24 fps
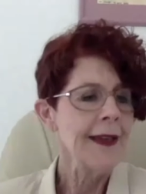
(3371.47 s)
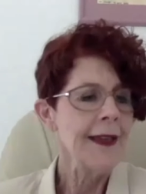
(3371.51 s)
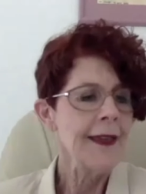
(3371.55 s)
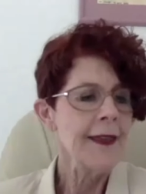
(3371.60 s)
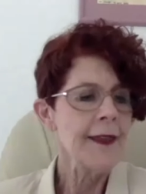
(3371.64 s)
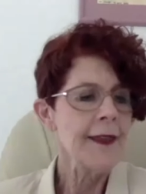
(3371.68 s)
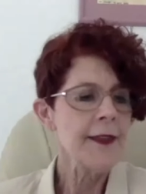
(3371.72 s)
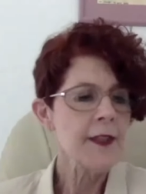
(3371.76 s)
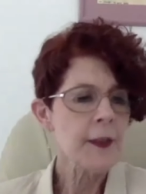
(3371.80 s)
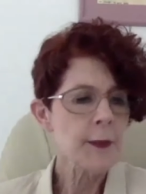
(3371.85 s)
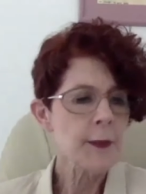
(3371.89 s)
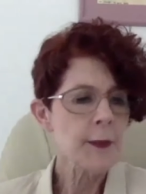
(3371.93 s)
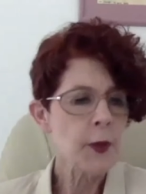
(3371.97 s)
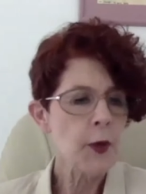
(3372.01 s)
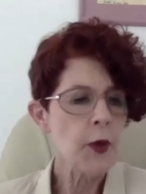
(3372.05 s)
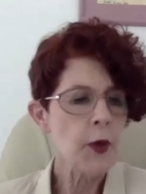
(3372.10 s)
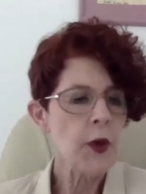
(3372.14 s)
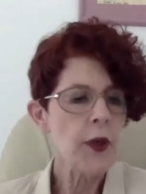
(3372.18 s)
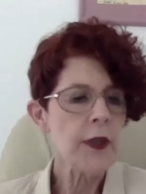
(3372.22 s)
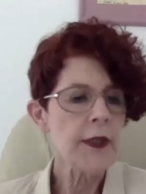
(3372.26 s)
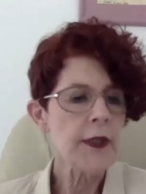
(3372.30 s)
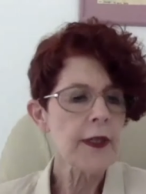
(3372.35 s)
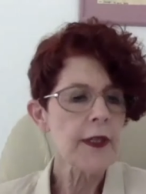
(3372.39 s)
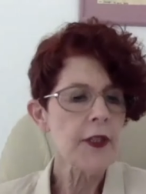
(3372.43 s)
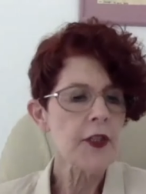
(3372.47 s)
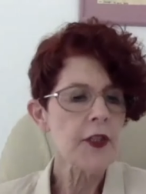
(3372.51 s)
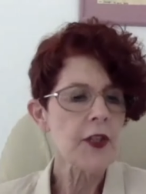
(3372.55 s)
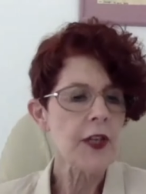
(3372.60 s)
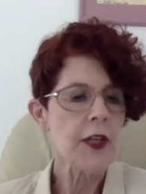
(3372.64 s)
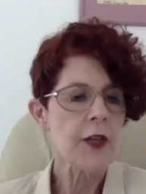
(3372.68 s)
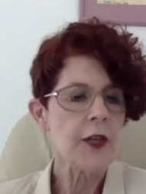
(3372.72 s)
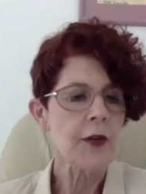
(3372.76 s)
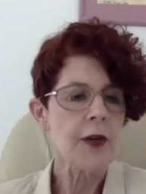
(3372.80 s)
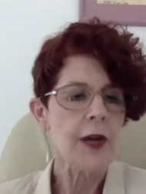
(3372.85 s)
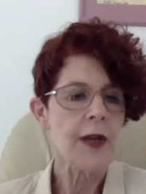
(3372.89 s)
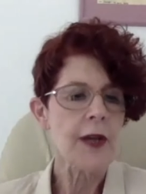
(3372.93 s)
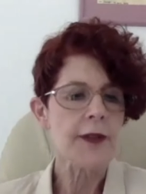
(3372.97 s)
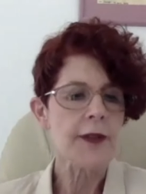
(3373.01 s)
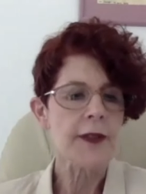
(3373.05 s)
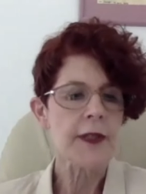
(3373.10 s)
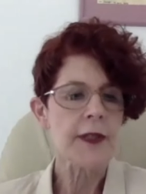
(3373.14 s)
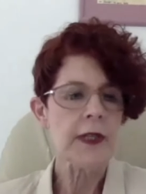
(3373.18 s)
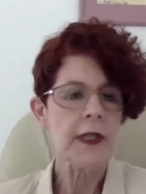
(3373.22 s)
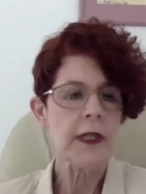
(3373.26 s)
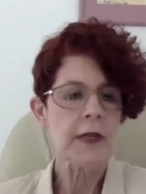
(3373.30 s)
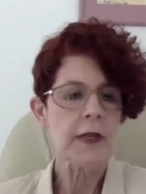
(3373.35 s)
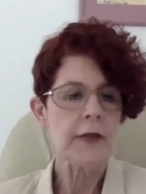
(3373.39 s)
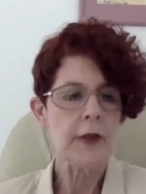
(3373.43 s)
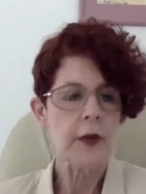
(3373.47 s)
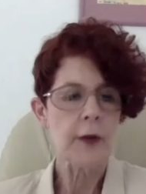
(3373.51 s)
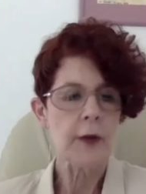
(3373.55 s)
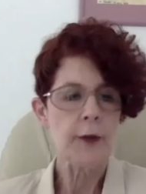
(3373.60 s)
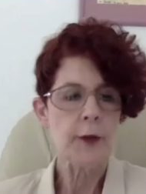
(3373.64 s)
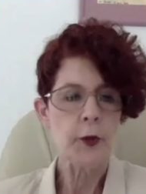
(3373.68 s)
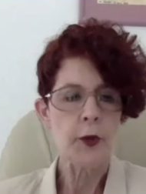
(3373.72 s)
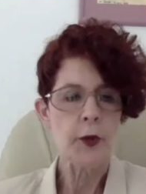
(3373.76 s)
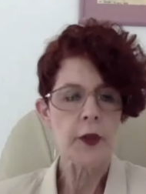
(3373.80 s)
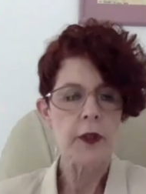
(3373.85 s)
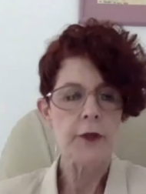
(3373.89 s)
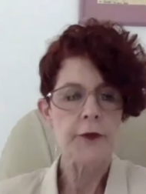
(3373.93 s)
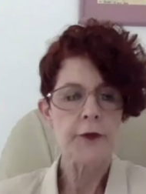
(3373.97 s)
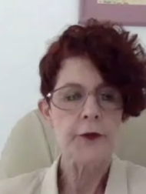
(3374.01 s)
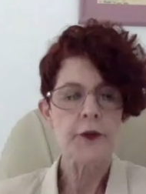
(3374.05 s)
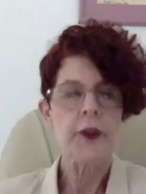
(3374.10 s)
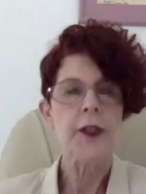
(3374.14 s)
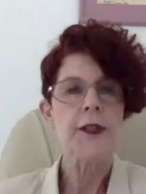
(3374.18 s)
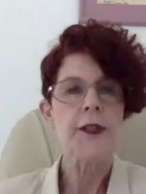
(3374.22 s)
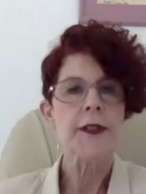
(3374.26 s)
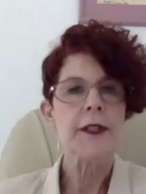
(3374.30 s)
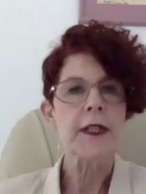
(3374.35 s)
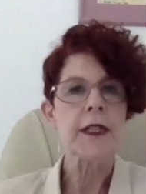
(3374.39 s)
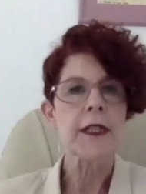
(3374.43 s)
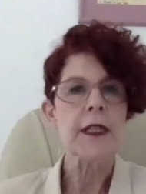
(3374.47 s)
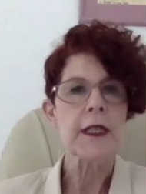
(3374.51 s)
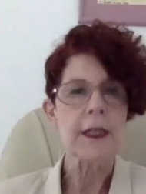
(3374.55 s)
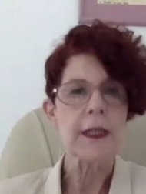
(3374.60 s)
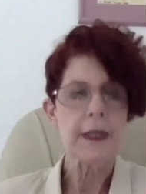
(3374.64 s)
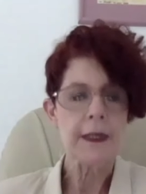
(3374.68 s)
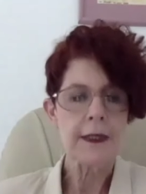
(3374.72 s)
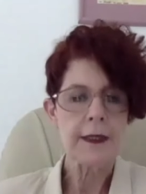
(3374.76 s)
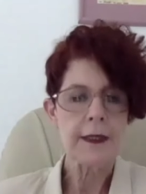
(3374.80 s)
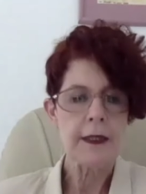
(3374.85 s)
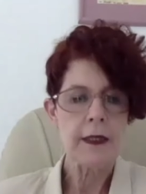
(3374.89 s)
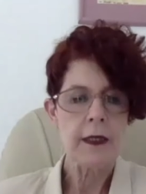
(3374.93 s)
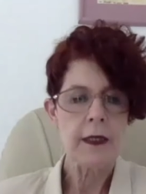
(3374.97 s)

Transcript: The support and generosity of our Board of Trustees,